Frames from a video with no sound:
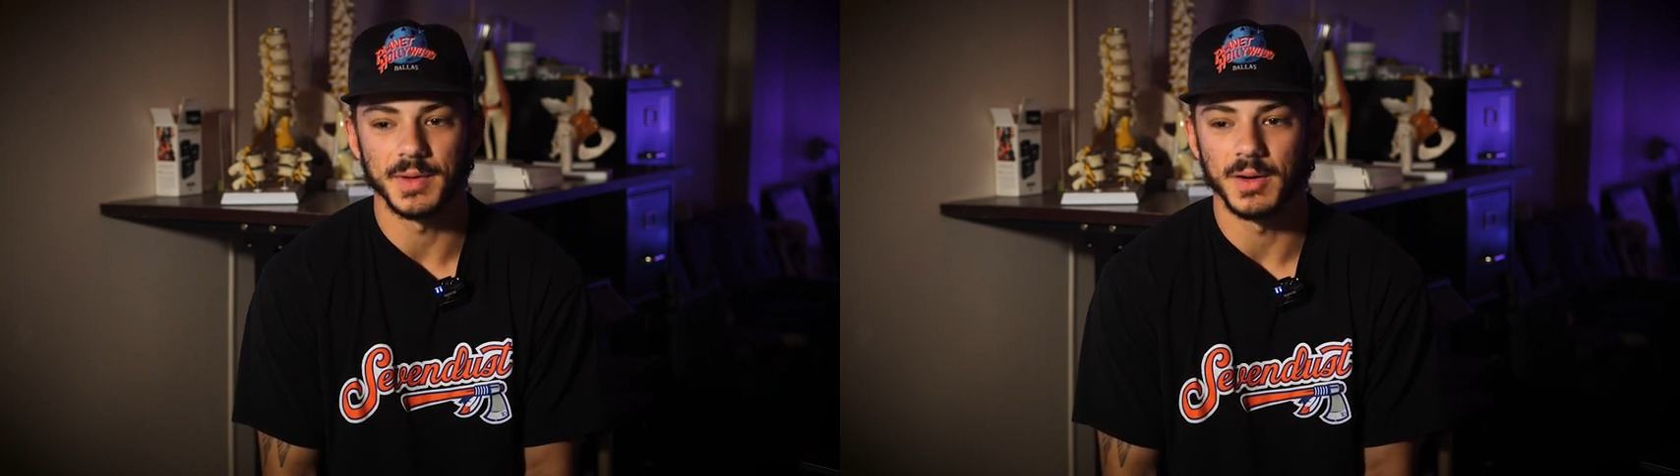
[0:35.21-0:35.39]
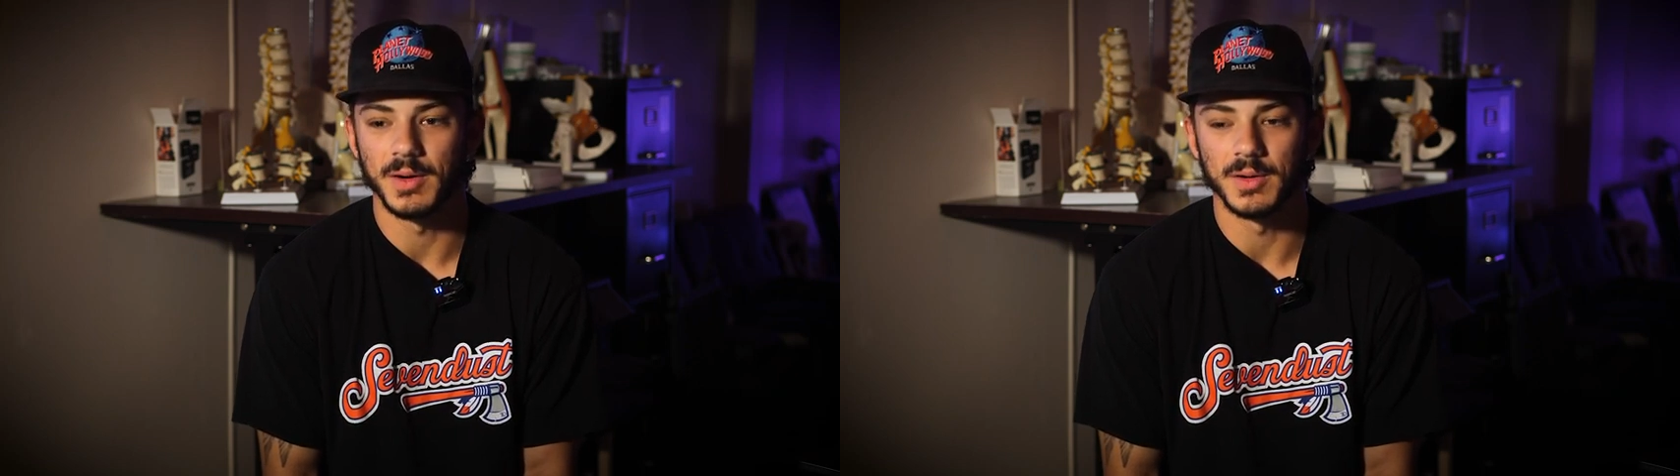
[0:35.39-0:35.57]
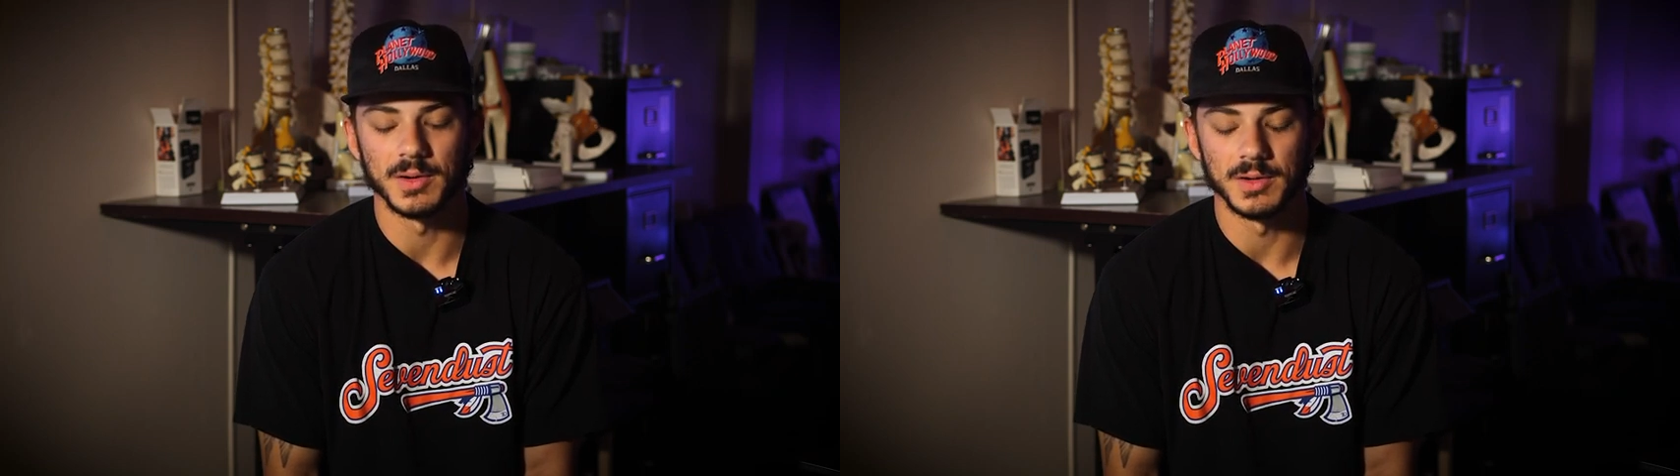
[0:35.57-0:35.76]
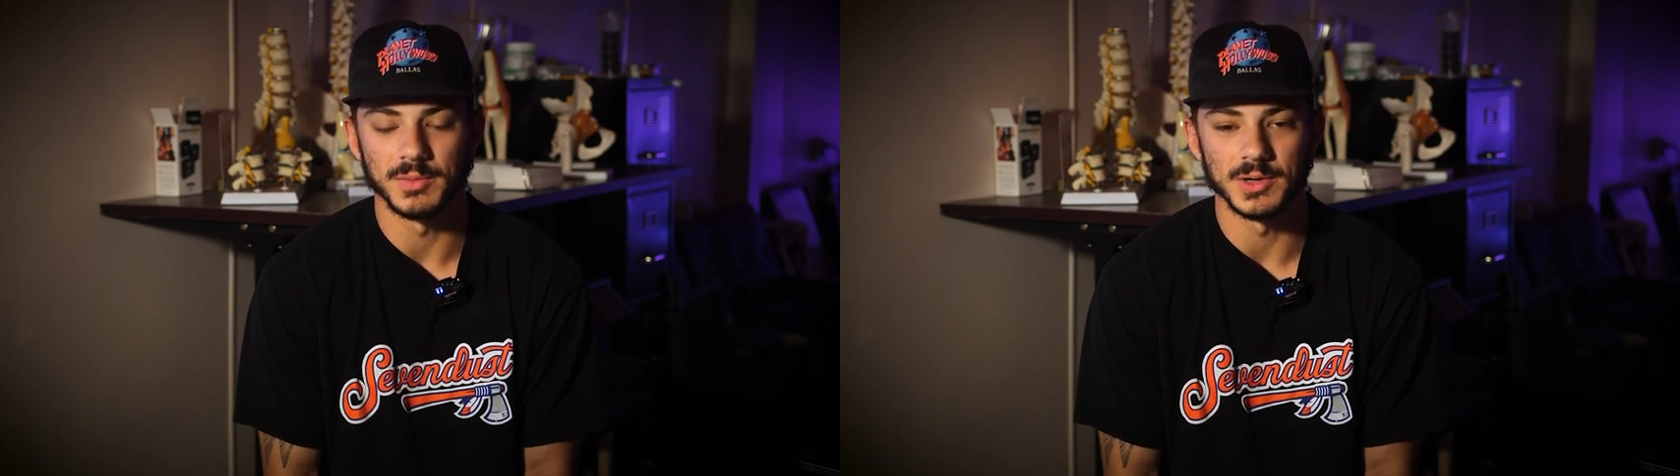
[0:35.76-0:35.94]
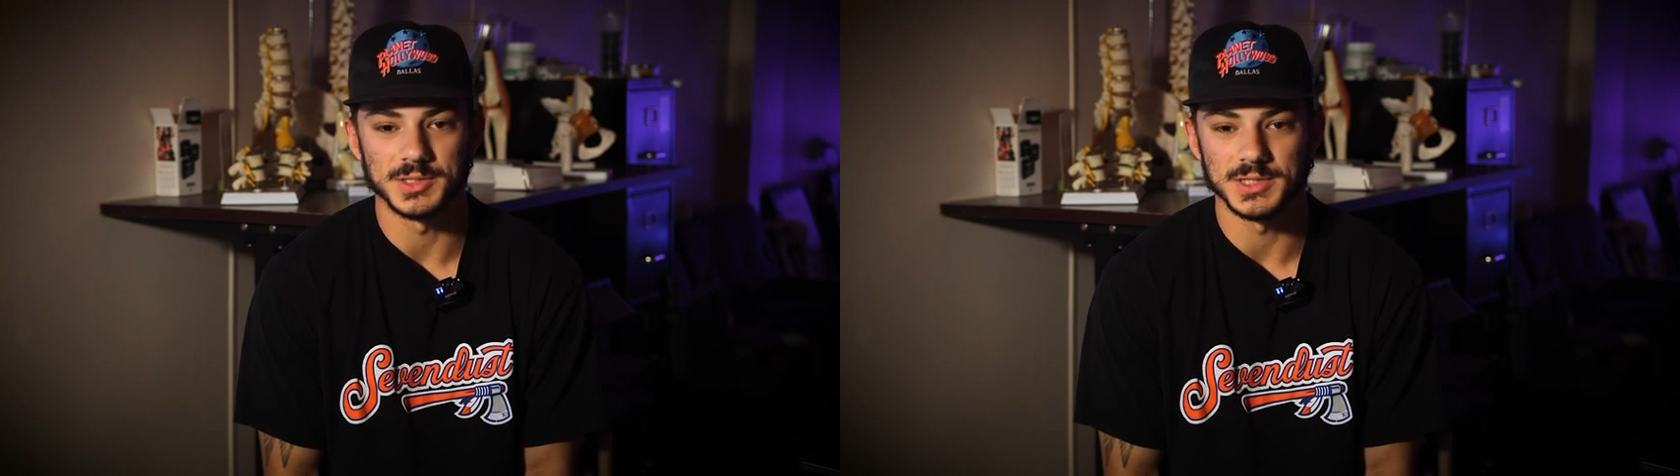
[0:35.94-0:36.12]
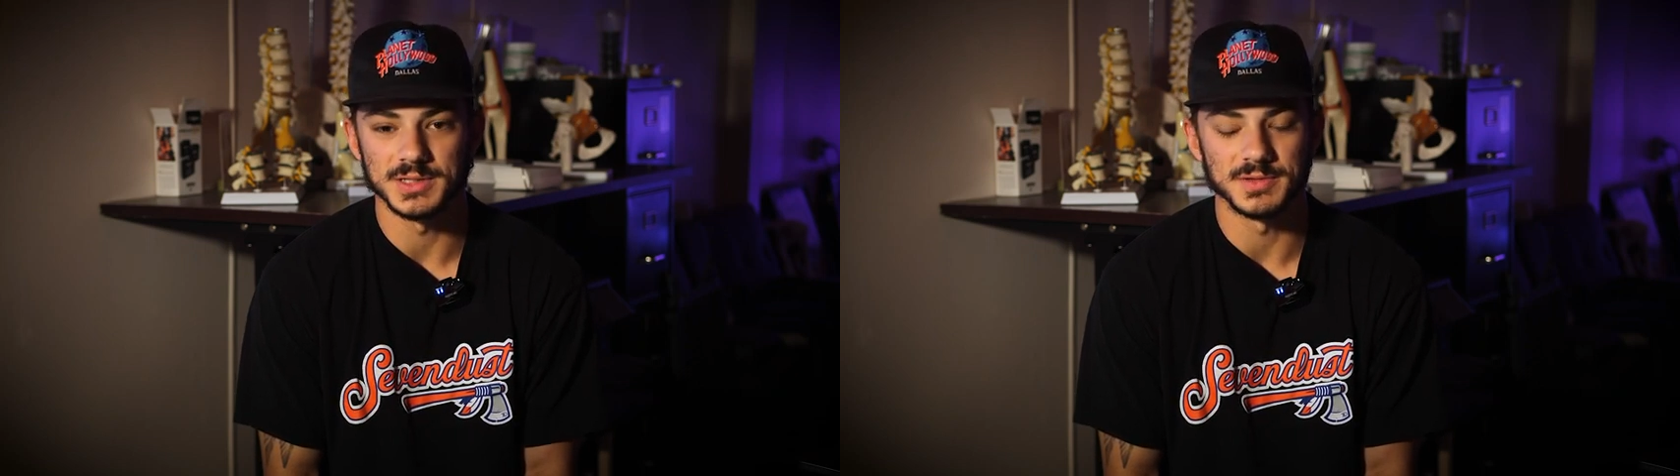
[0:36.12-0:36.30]
all heard a
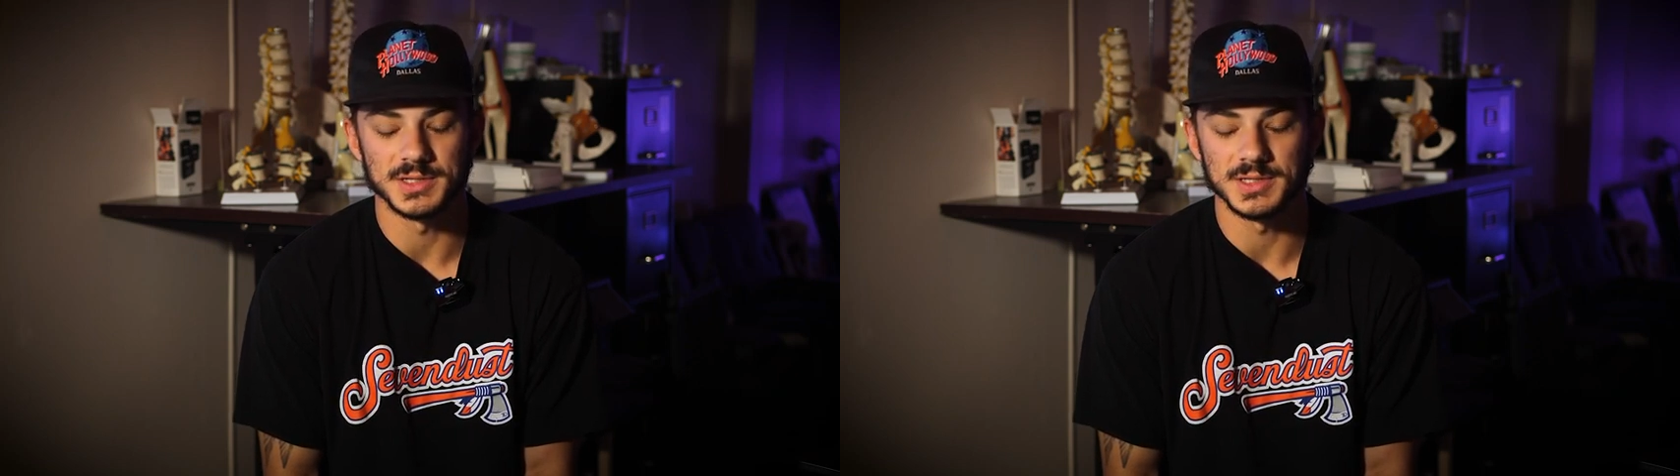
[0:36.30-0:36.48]
bunch of different